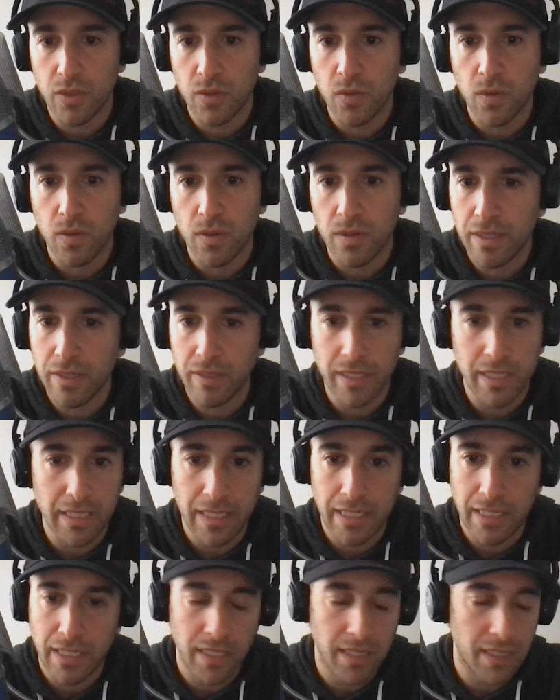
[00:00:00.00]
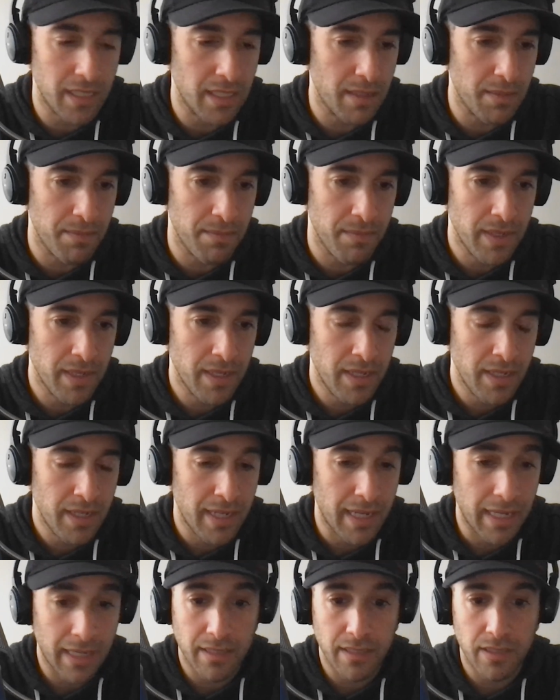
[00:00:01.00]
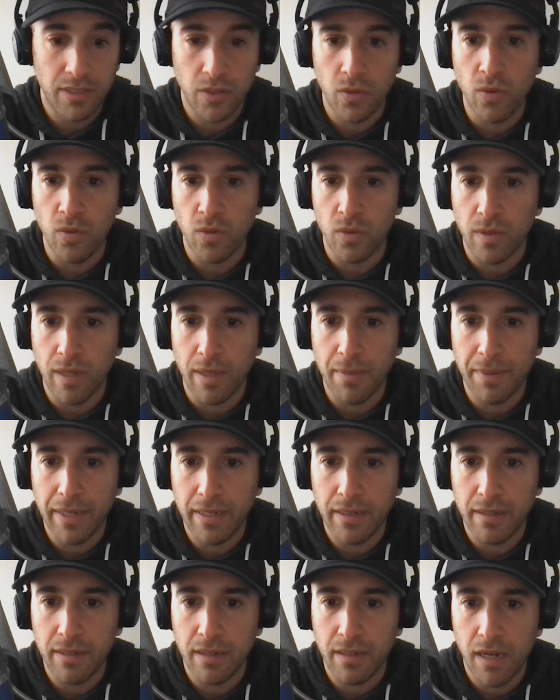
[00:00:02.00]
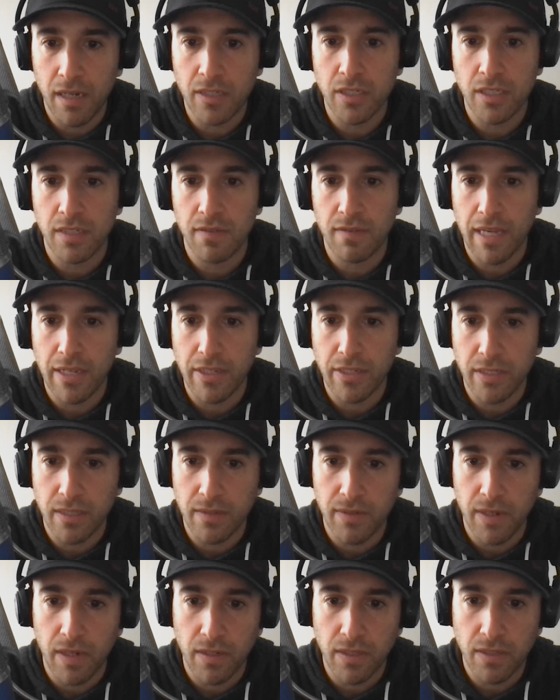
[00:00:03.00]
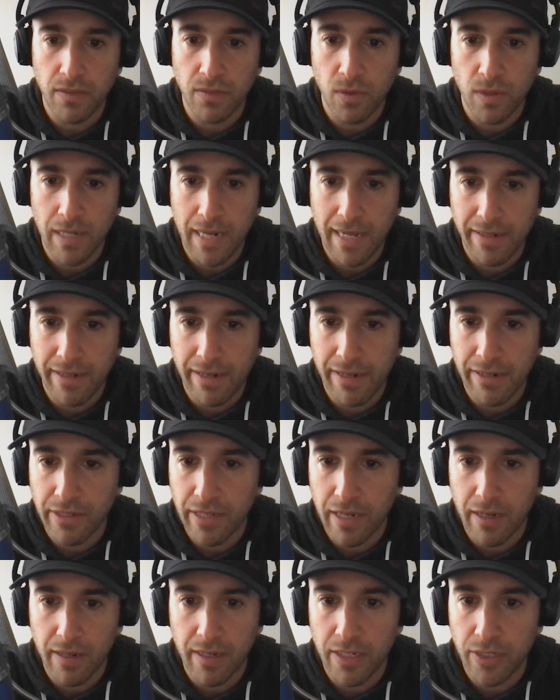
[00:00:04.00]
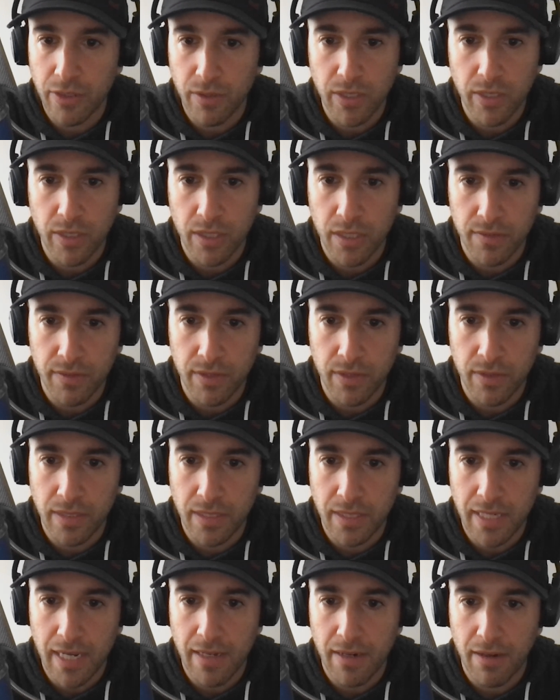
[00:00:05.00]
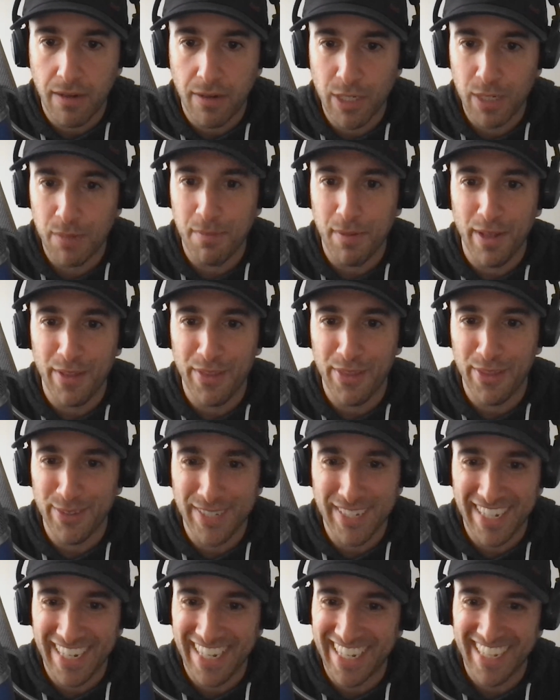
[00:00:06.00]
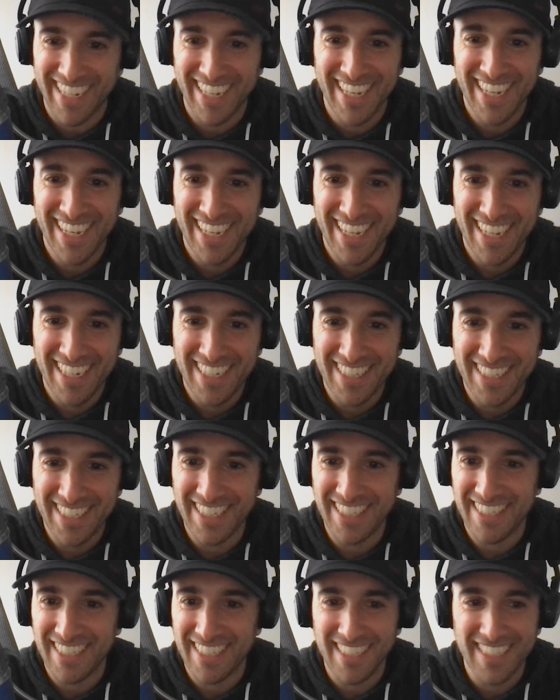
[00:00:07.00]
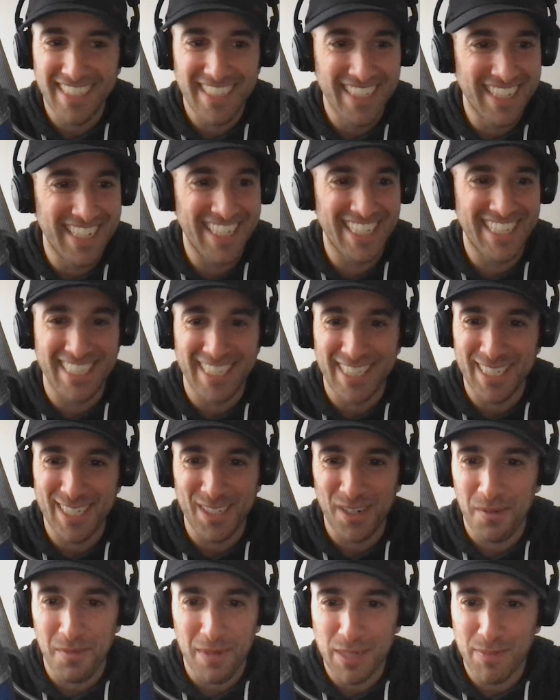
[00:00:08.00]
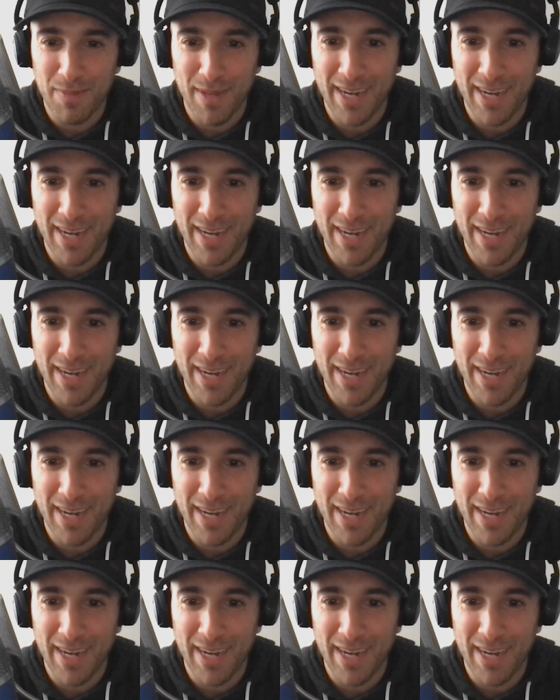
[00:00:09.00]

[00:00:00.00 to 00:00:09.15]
school. In school, I paid hundreds of thousands of dollars for, and Alan Aragon's research review, it's $10 a month. It was like, Jesus, this is just so much